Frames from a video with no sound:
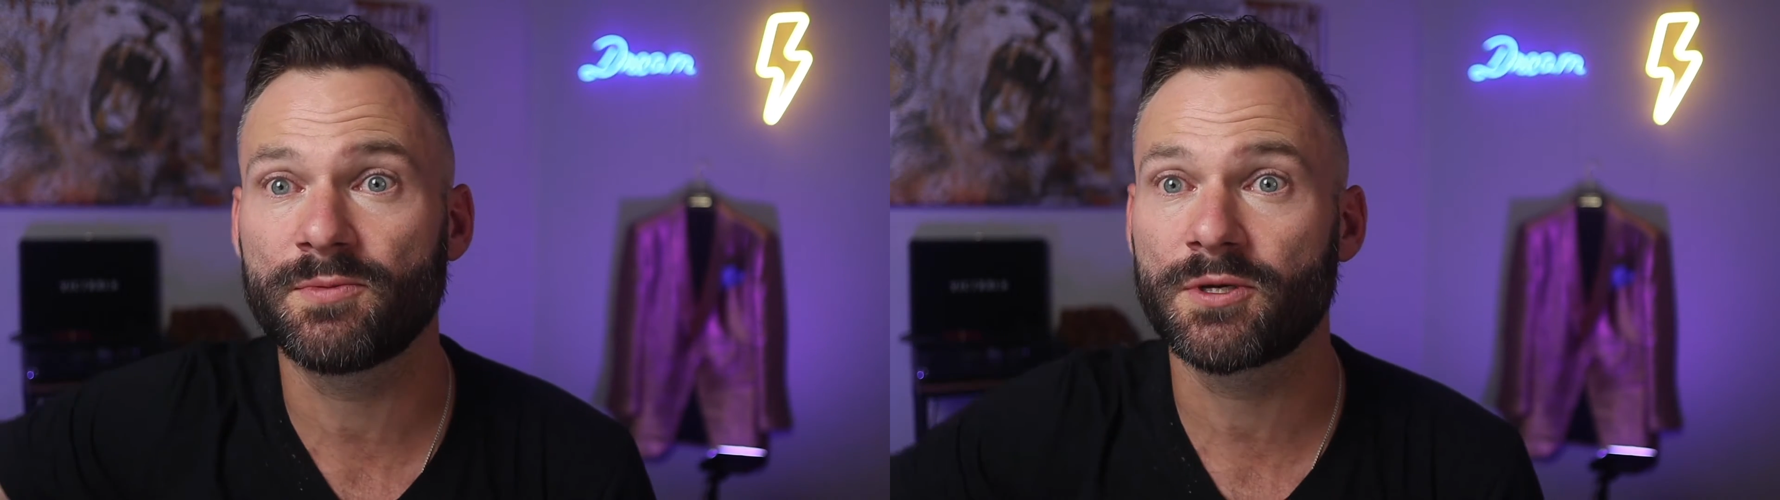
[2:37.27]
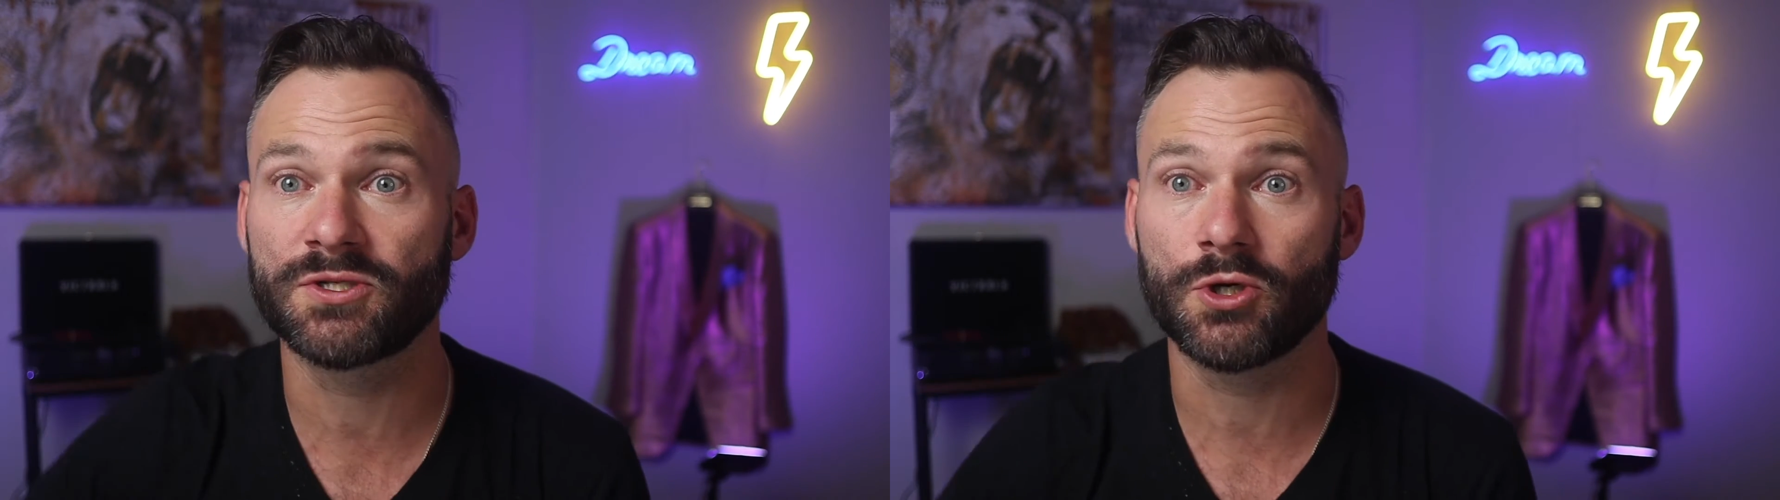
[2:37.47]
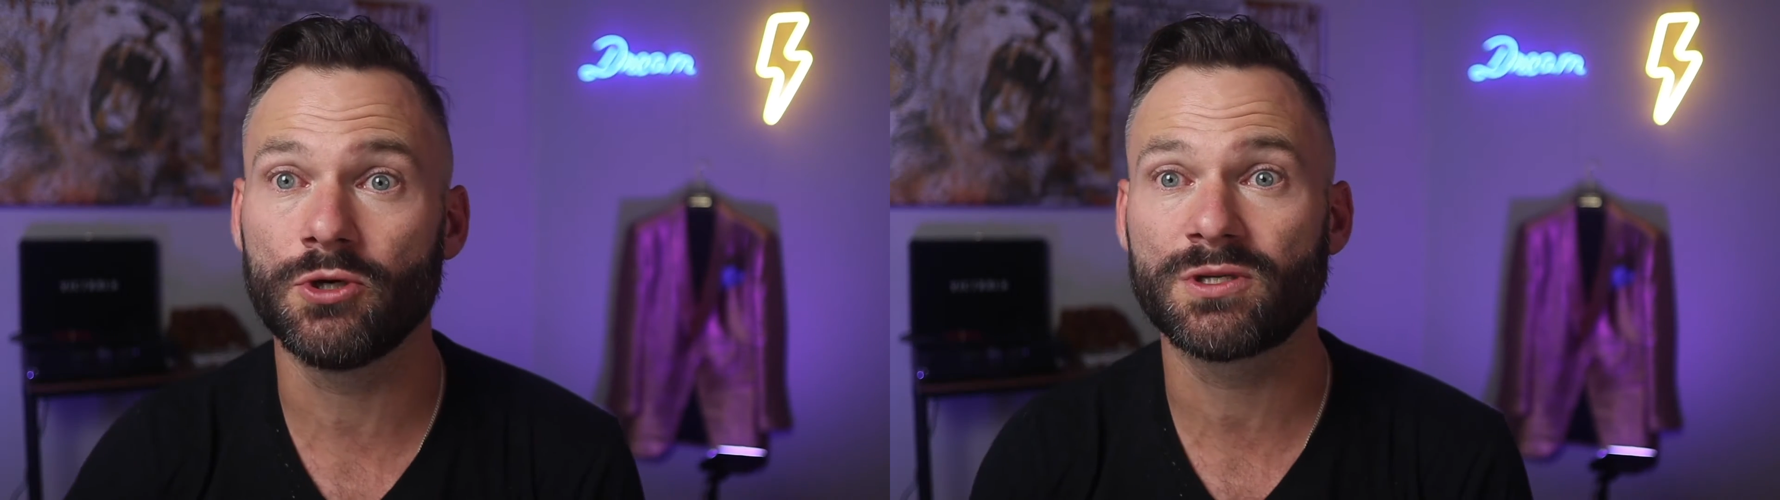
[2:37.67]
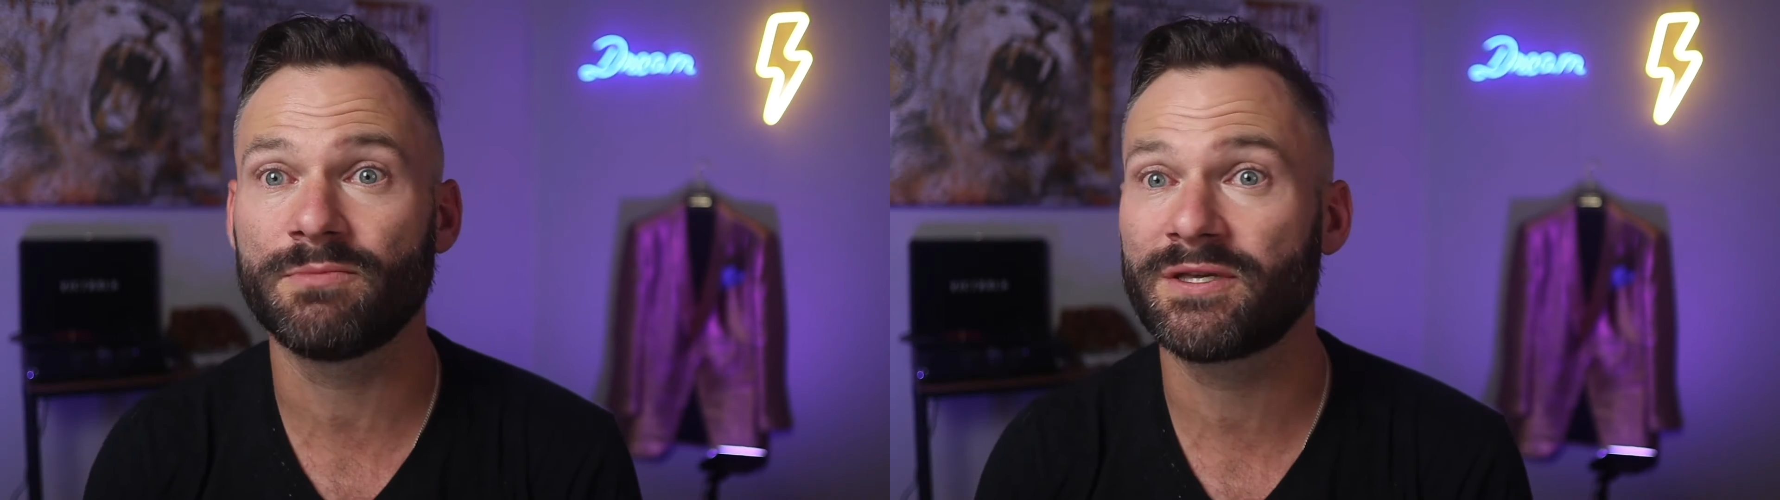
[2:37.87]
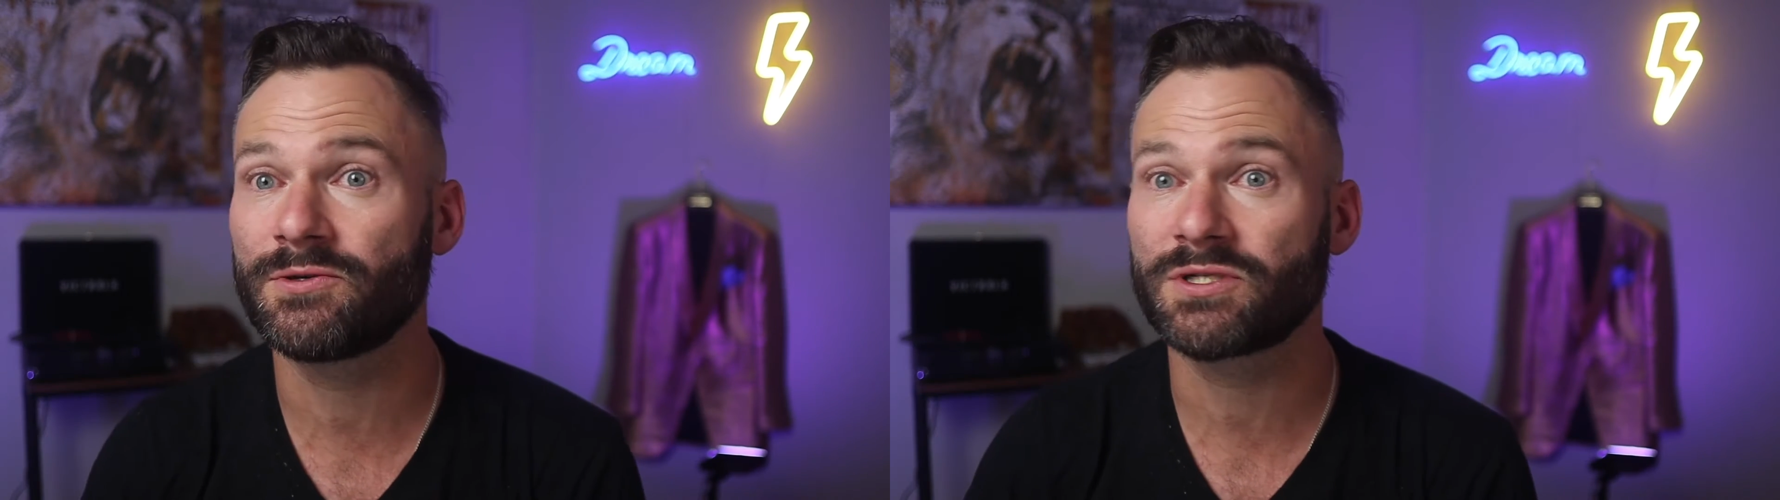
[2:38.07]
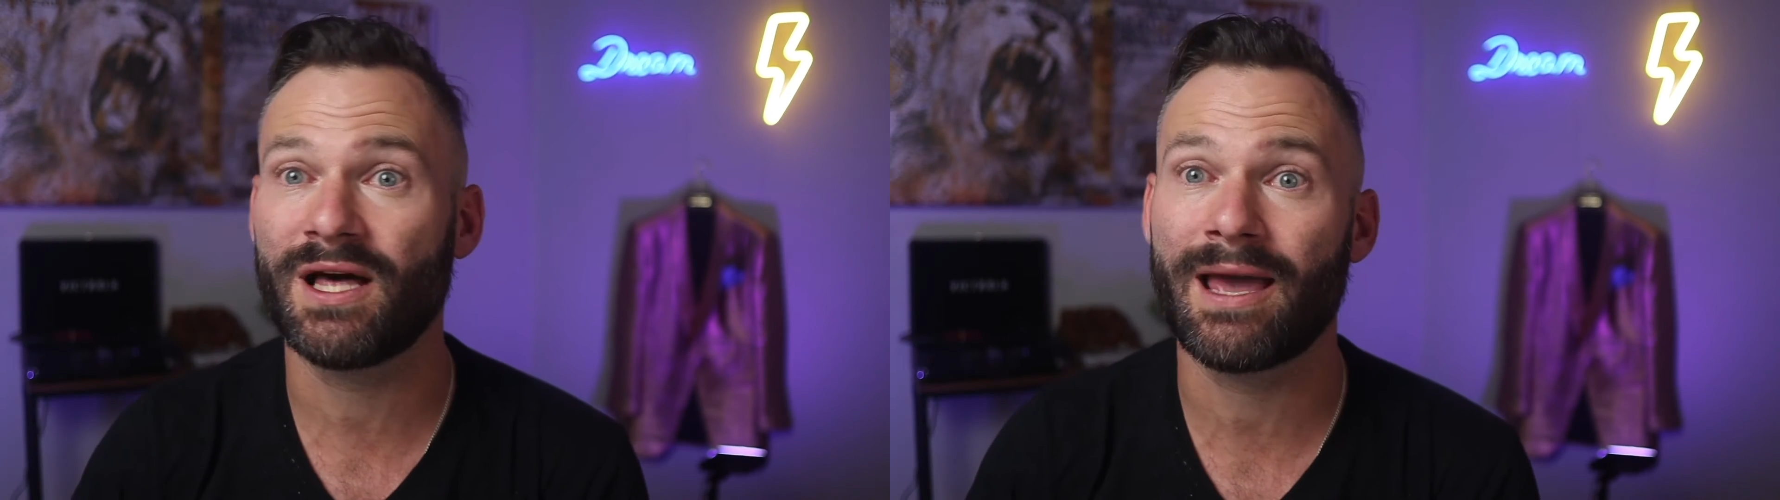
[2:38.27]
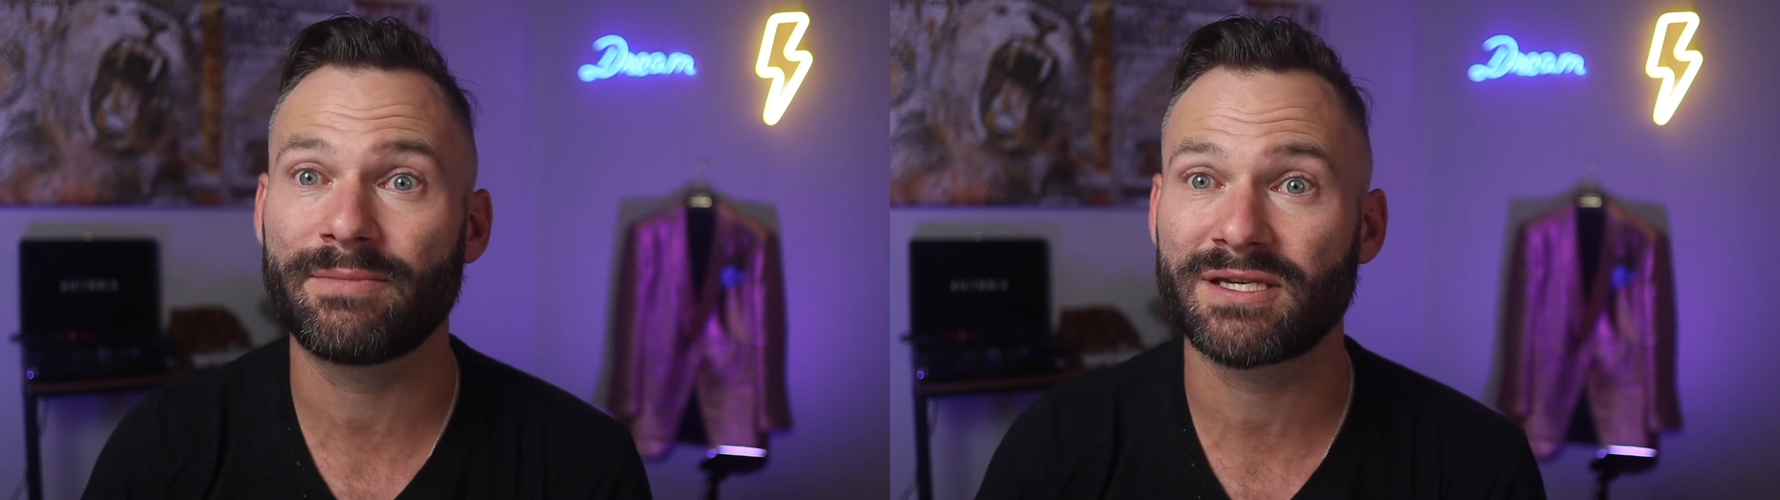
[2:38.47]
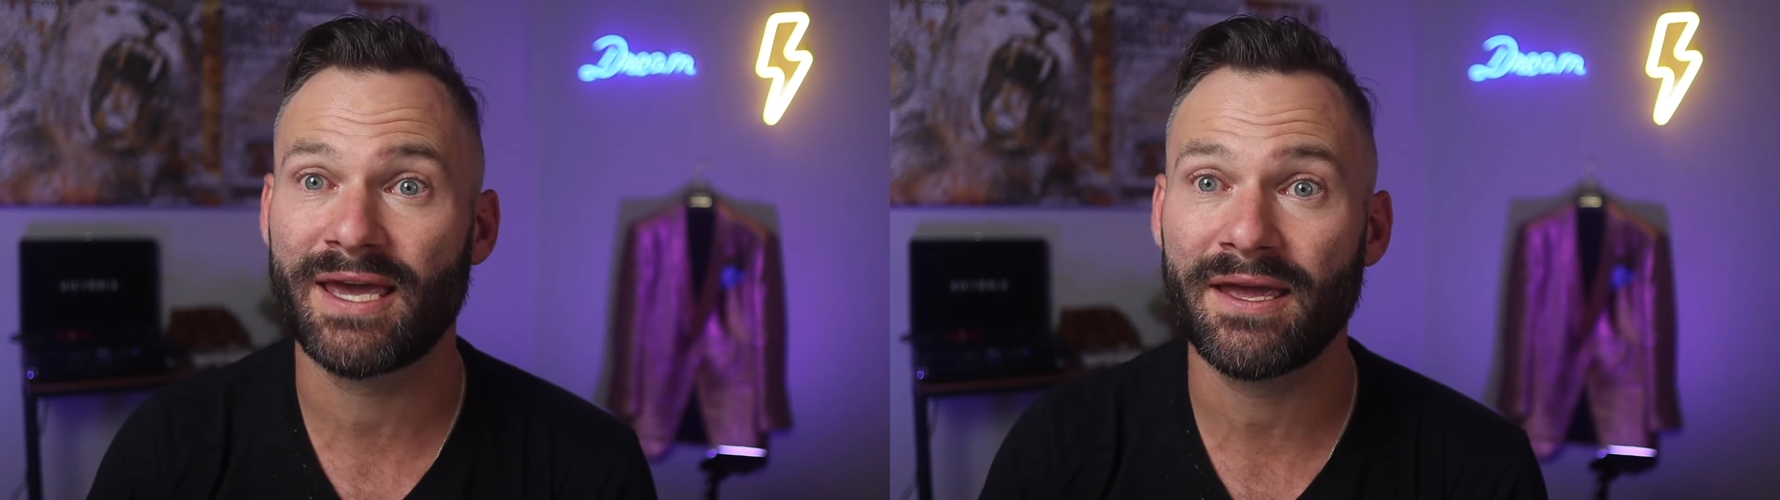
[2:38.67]
because ultimately those
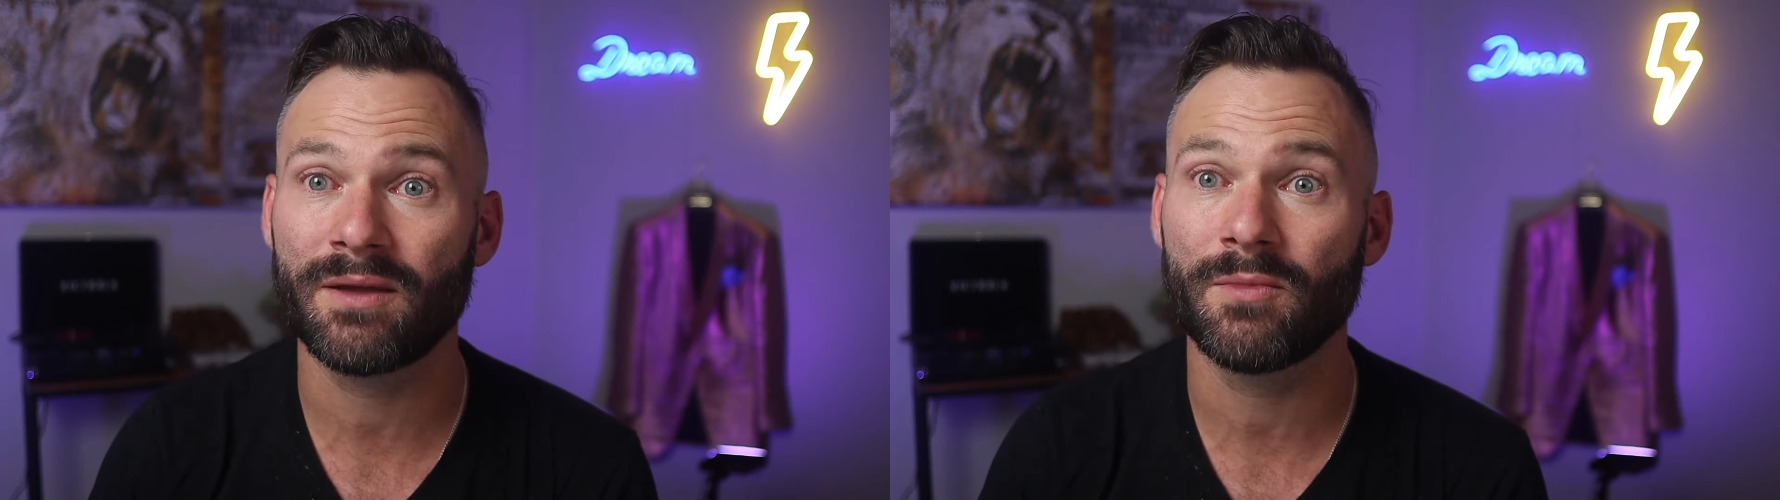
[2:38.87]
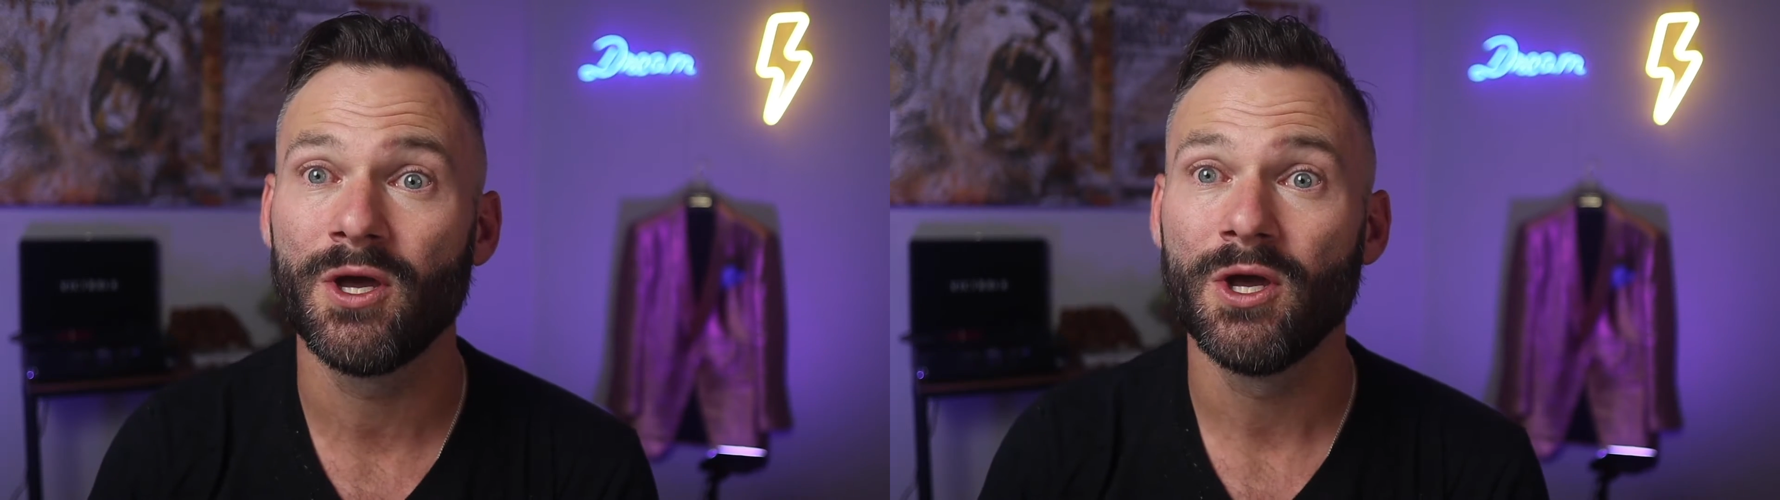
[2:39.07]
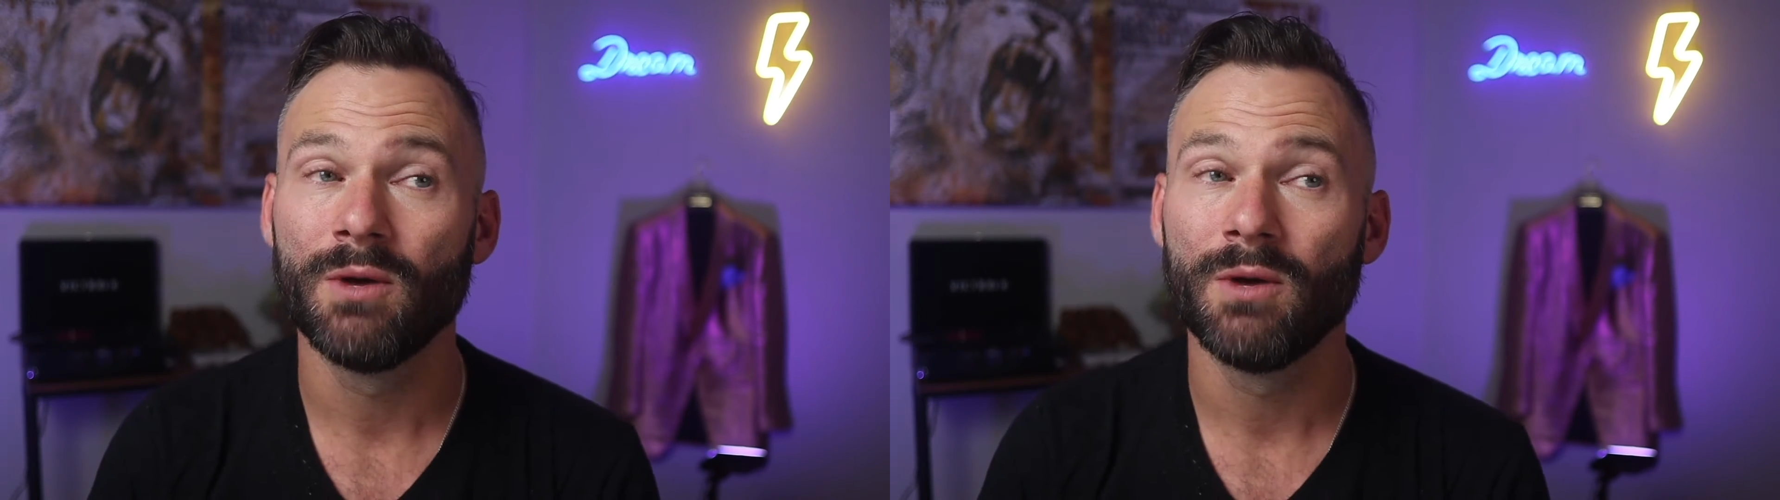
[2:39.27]
clients came